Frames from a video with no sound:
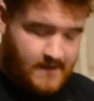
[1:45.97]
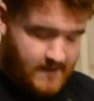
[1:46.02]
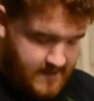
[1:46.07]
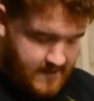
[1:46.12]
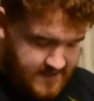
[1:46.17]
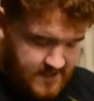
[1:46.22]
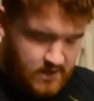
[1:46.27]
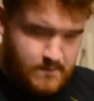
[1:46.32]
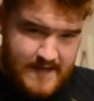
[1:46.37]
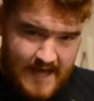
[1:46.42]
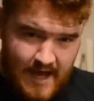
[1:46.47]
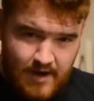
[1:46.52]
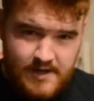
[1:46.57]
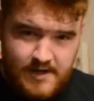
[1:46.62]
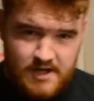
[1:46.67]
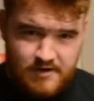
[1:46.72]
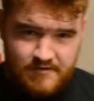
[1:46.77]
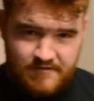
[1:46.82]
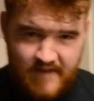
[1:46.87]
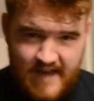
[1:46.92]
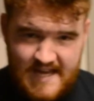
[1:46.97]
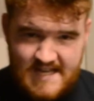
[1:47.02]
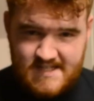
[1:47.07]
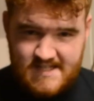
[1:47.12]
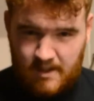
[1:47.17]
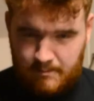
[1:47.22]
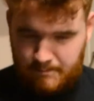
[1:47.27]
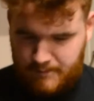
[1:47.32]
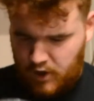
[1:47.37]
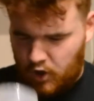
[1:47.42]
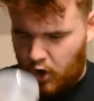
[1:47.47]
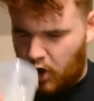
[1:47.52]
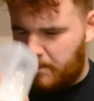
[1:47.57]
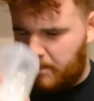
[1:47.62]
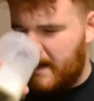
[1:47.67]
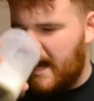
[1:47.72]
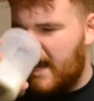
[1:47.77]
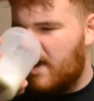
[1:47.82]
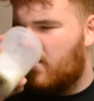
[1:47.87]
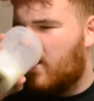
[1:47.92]
You'll be out of your face on pure
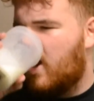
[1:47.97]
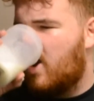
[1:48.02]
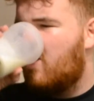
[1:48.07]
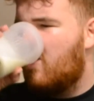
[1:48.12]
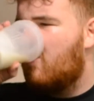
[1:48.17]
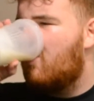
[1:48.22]
power.